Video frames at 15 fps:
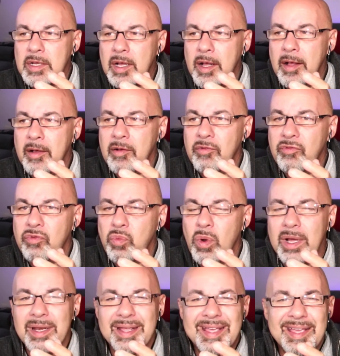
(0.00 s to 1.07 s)
of
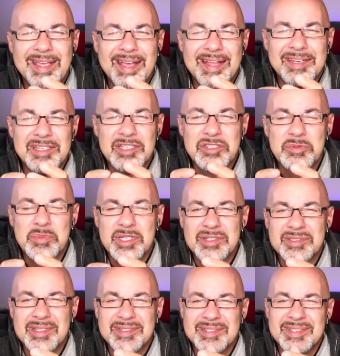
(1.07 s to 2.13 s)
what he had
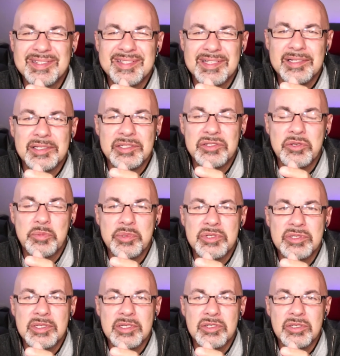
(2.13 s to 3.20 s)
dismissed as a silly
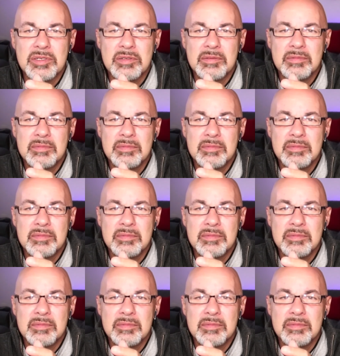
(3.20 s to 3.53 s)
superstition.